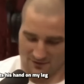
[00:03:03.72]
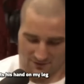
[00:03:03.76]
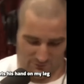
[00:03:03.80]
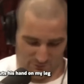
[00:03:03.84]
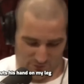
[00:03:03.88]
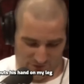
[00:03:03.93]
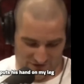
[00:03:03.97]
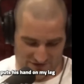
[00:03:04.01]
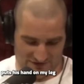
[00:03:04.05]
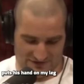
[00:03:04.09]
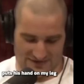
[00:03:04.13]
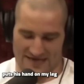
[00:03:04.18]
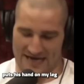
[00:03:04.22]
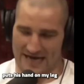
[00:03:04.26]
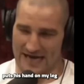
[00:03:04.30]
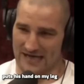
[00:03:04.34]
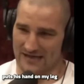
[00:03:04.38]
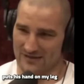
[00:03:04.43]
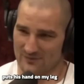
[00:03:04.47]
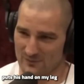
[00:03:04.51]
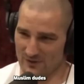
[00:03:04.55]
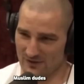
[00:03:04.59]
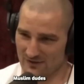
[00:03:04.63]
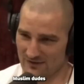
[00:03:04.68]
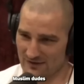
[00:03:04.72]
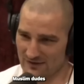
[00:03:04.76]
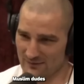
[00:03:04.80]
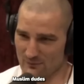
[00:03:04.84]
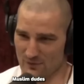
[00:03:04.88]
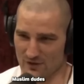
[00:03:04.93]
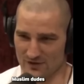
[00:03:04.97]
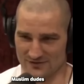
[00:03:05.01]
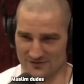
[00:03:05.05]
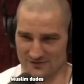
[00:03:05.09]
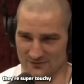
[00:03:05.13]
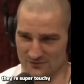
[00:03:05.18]
hand on my leg. Muslim
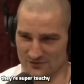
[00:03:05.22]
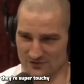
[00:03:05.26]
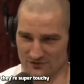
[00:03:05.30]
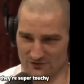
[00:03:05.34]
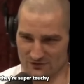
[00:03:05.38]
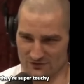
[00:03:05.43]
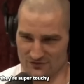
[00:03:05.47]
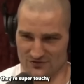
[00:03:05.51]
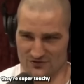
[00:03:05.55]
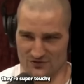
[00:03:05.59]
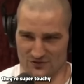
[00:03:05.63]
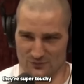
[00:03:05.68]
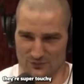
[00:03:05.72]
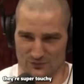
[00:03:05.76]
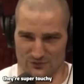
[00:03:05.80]
dude are super touchy.